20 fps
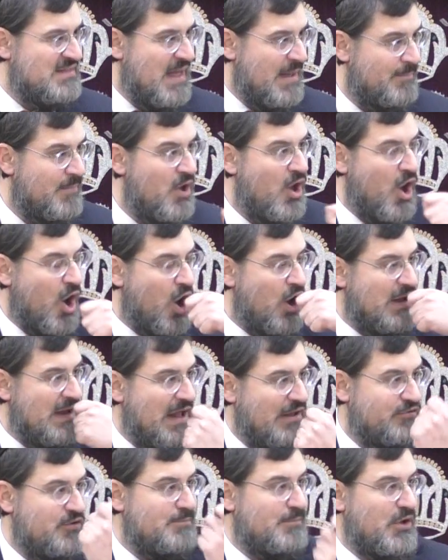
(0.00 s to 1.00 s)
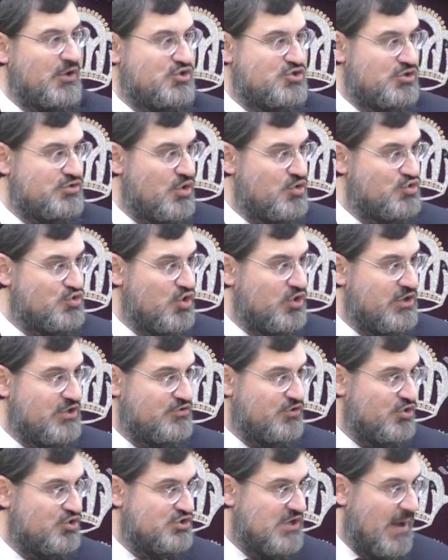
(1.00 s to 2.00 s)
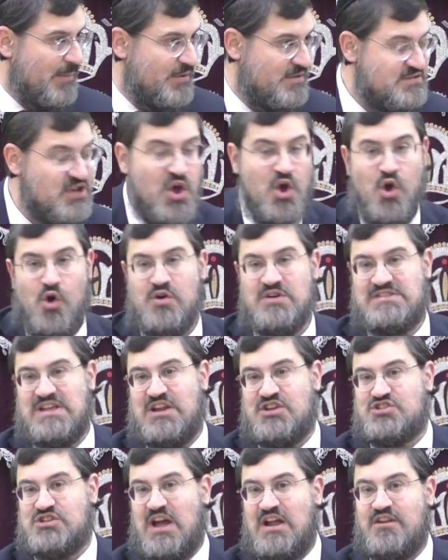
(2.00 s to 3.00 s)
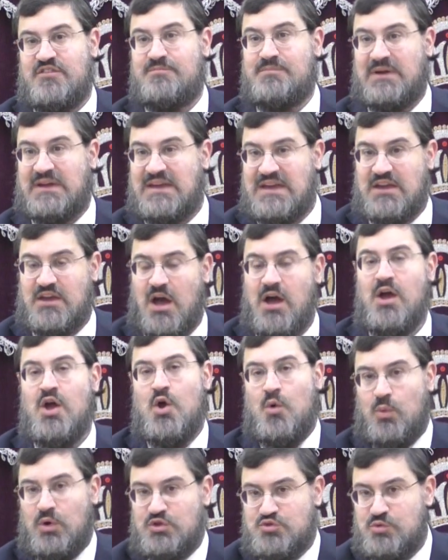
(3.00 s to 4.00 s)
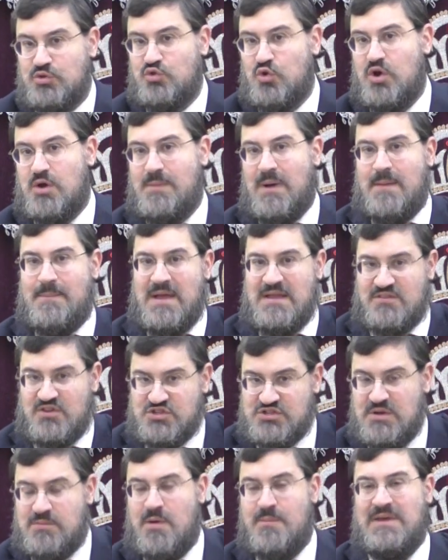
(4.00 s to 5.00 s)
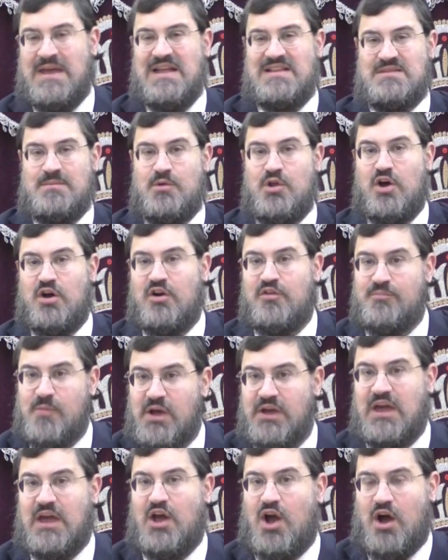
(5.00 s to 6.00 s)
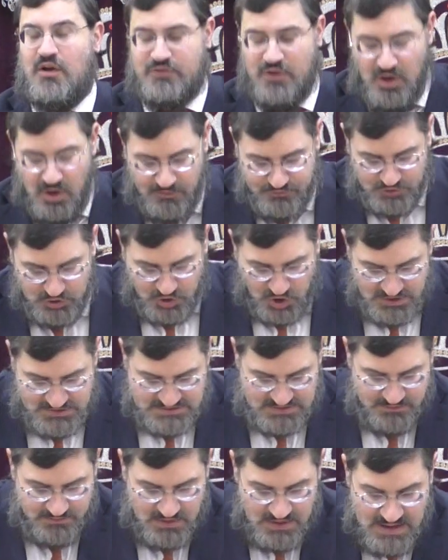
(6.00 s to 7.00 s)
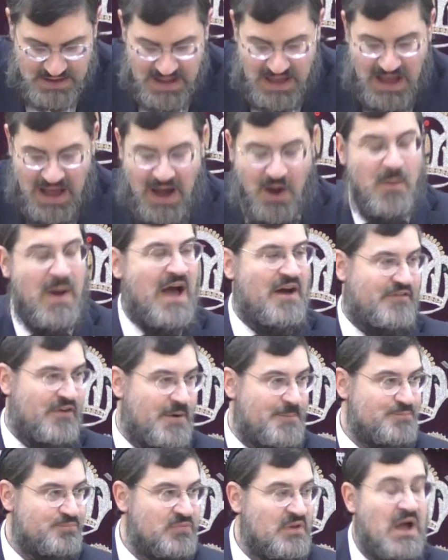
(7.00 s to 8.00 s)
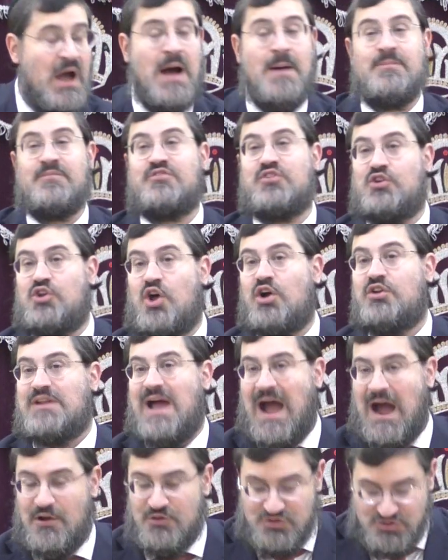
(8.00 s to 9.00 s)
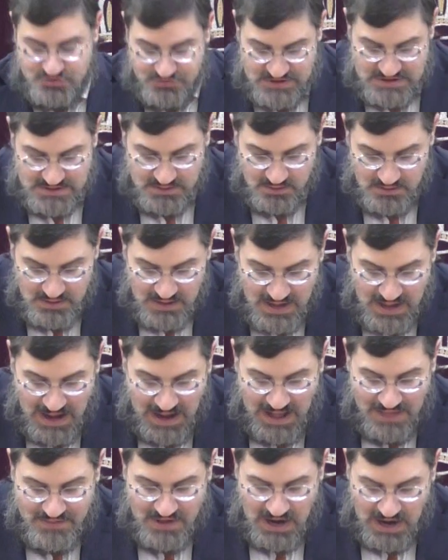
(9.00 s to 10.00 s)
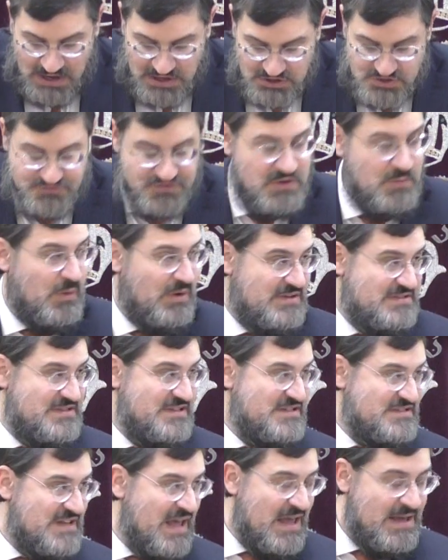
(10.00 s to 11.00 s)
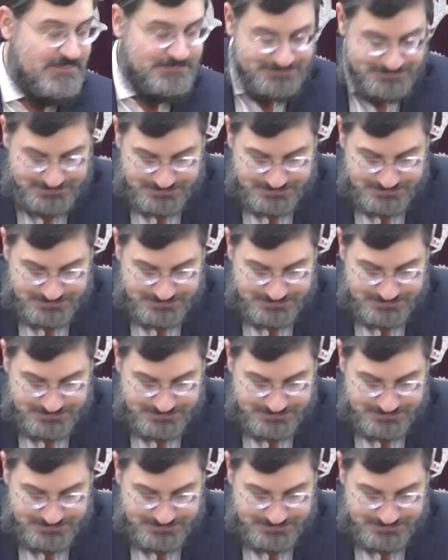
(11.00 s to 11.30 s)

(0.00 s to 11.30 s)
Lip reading: them. Are you allowed to munch on those cookies on Shabbos, or is that a shayla of mechika, which we'll talk about Be'ez Hashem when we get to Melacha of Mechika after Kosev. However, comes along the Hautzvi, and the Hautzvi wants to say